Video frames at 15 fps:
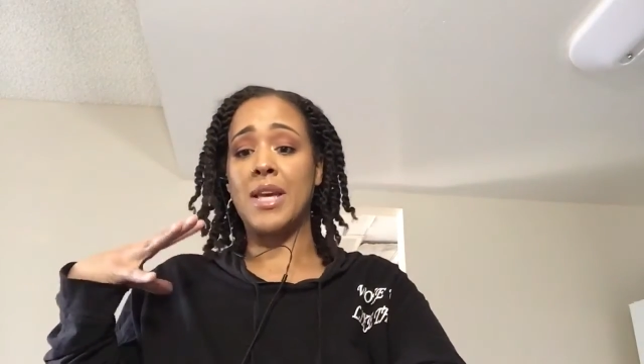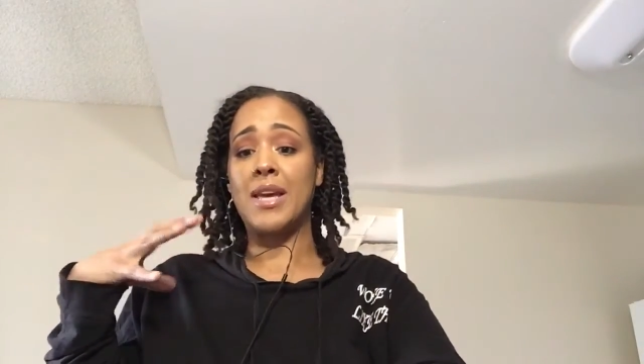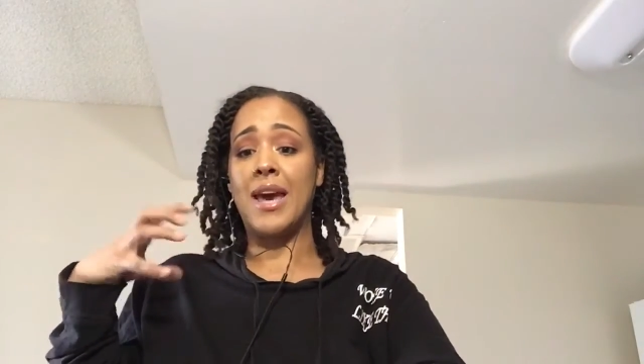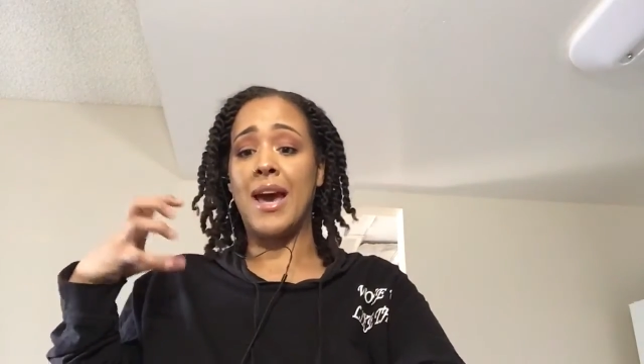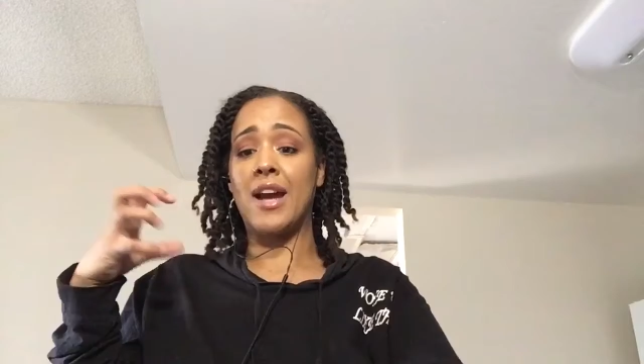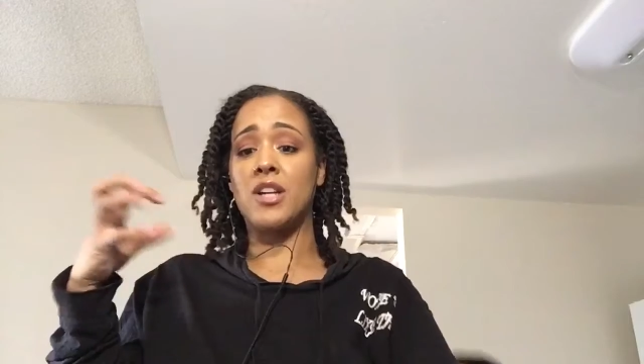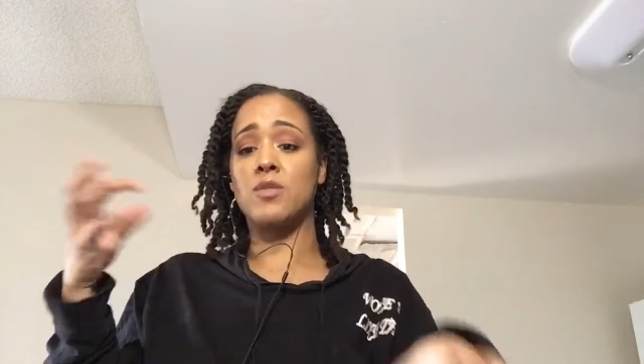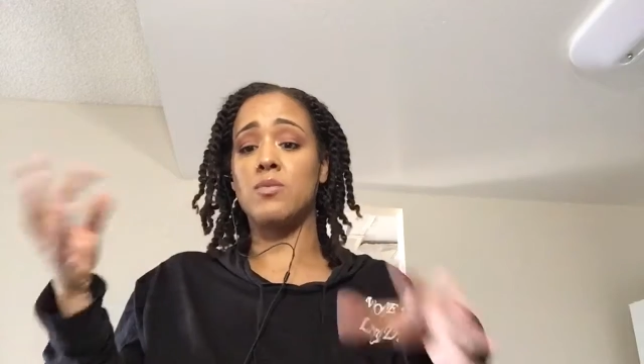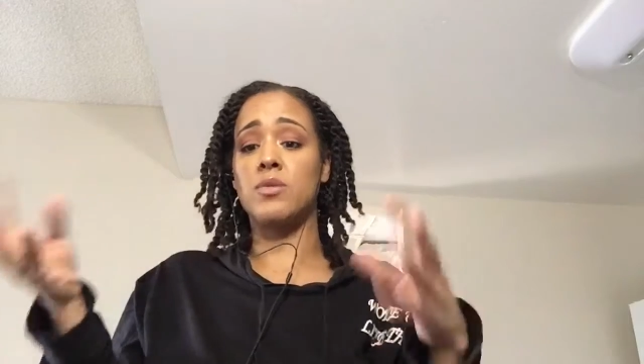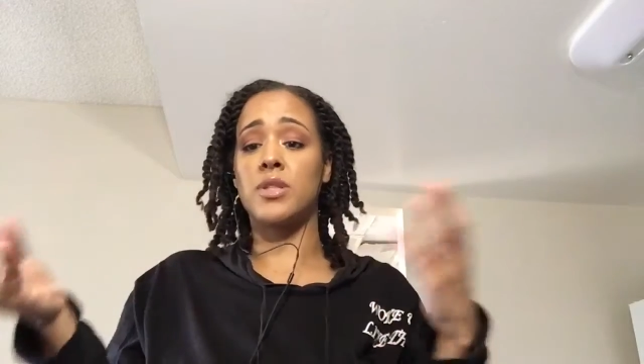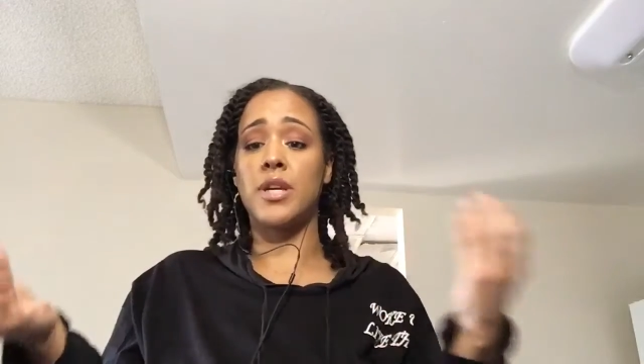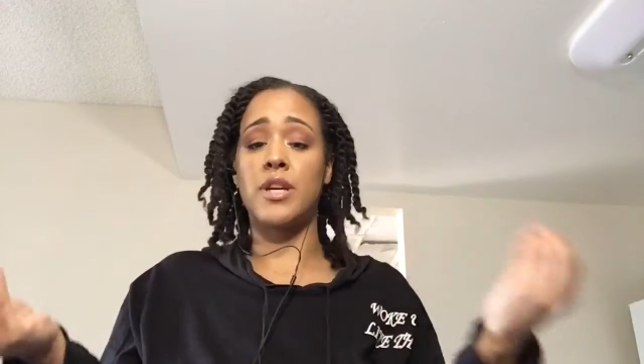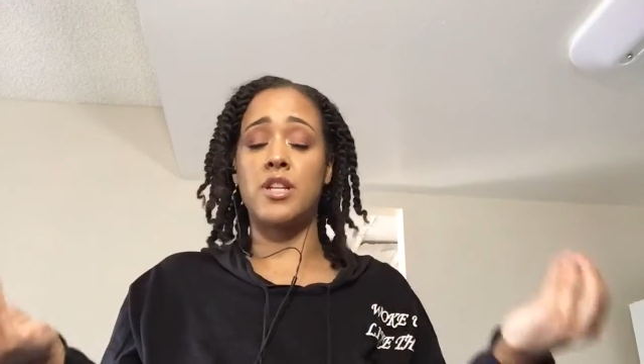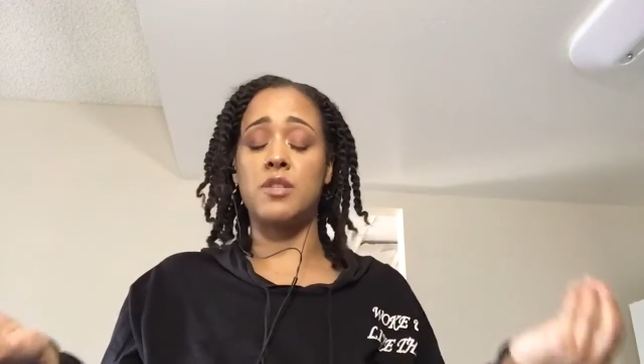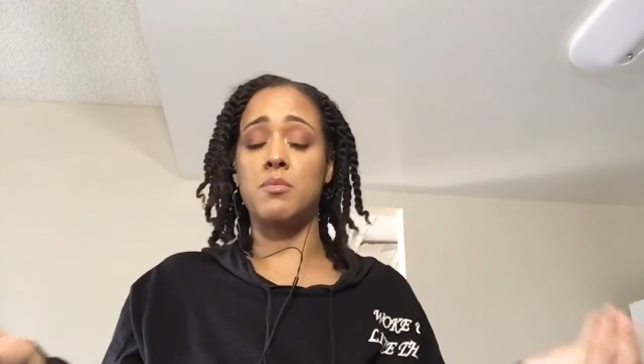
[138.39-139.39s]
actual
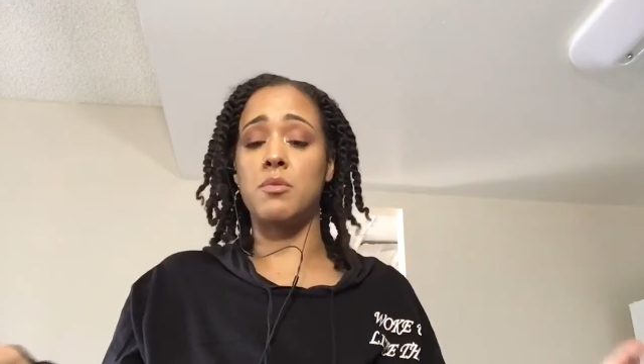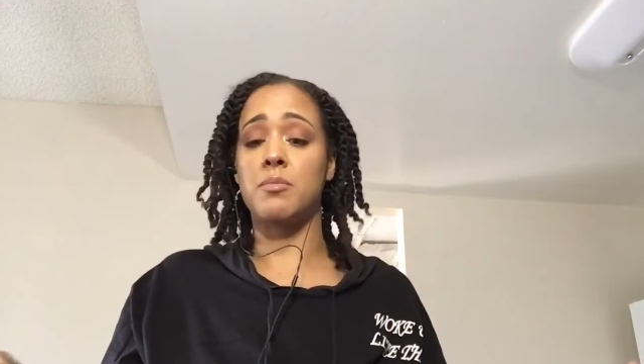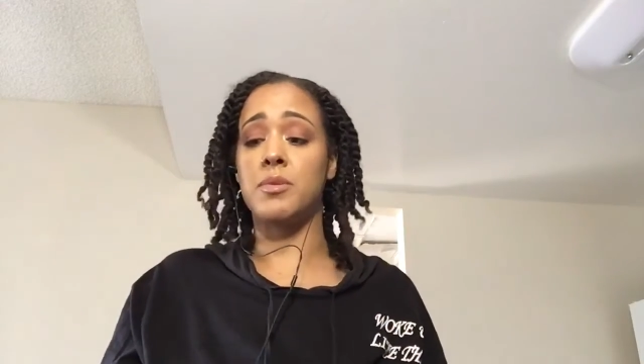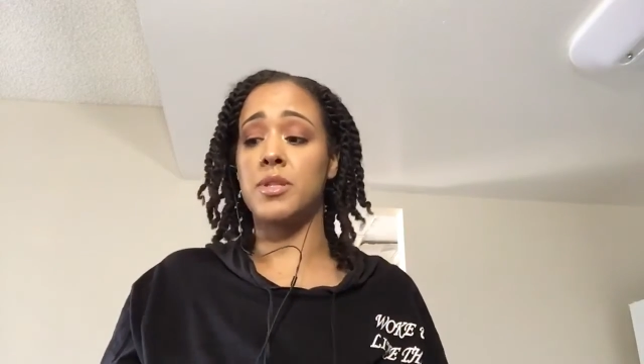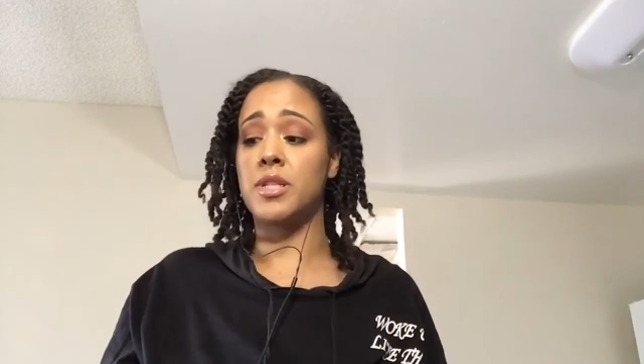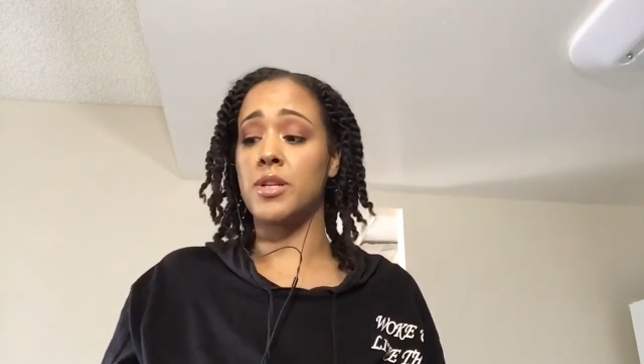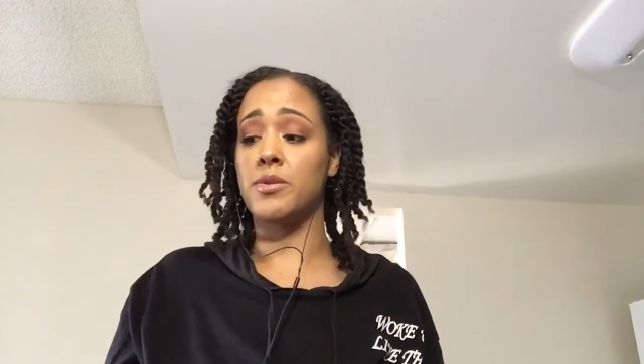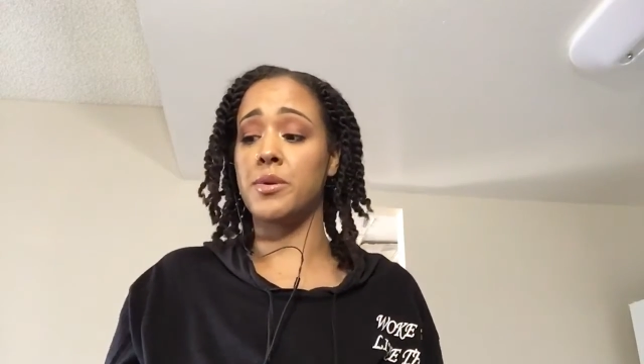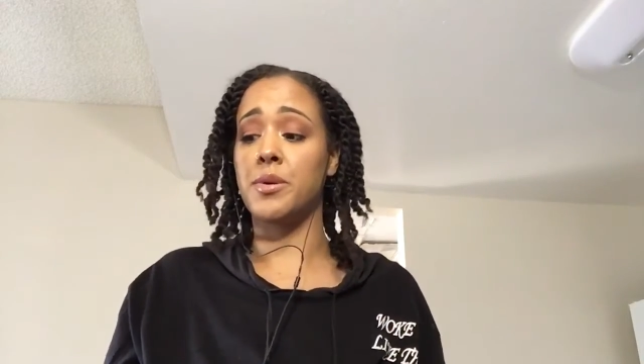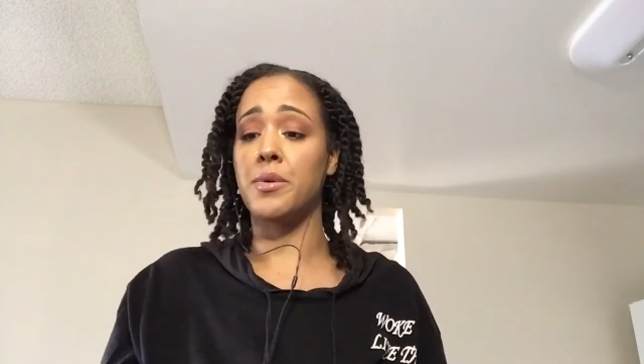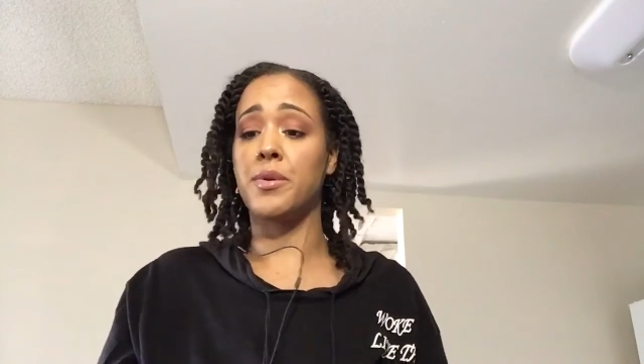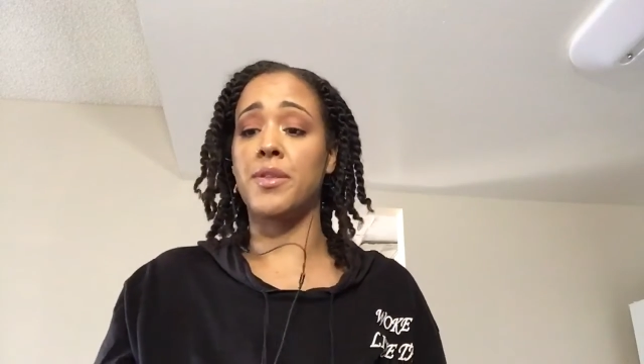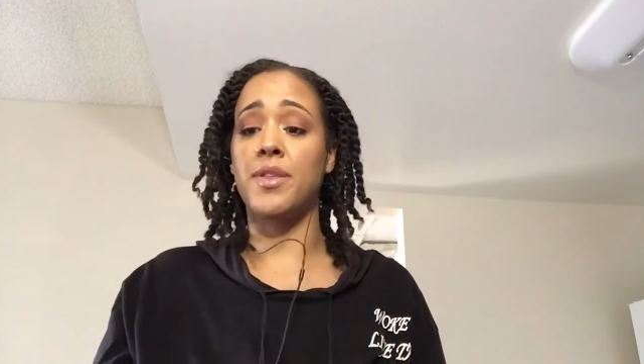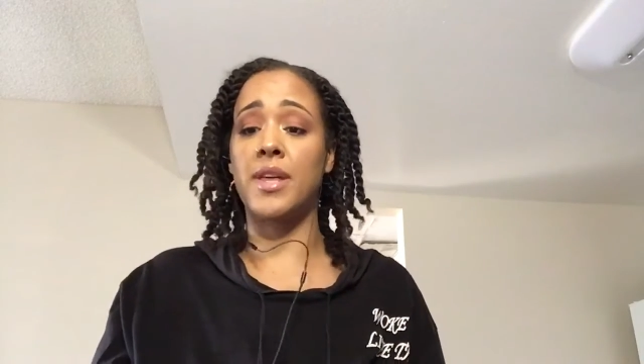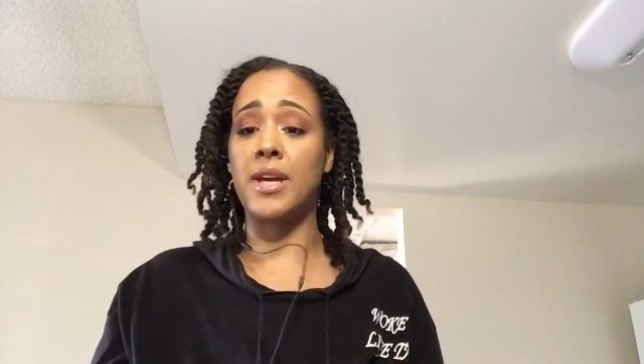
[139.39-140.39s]
tangible material
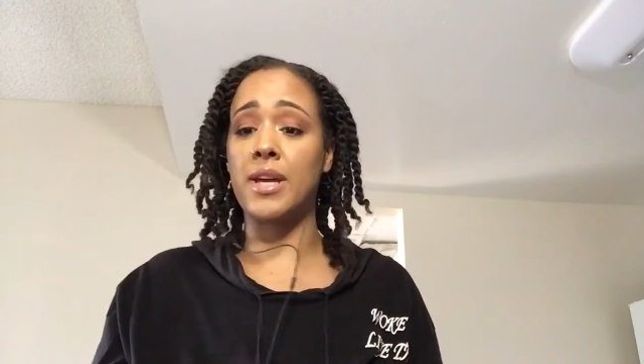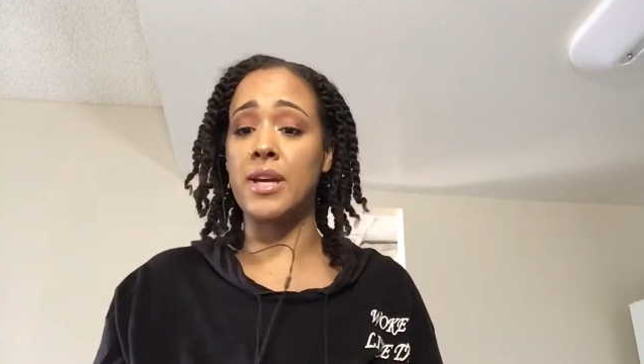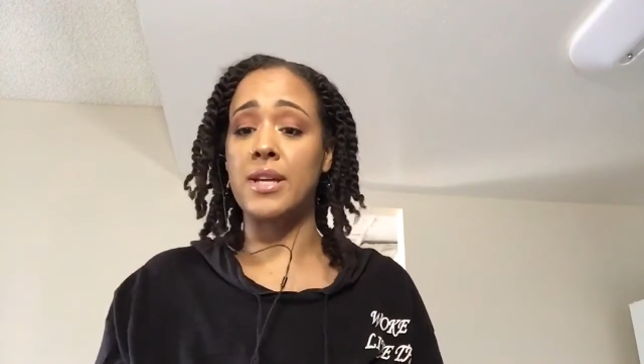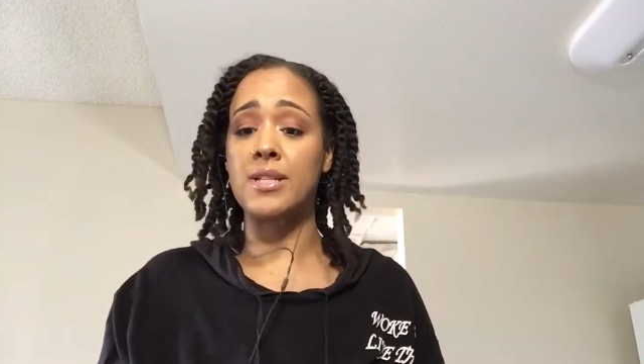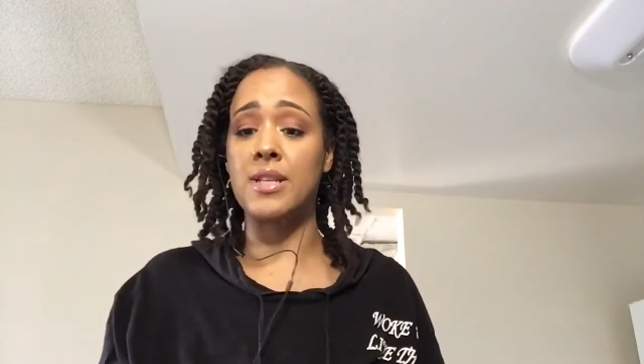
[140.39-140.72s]
things.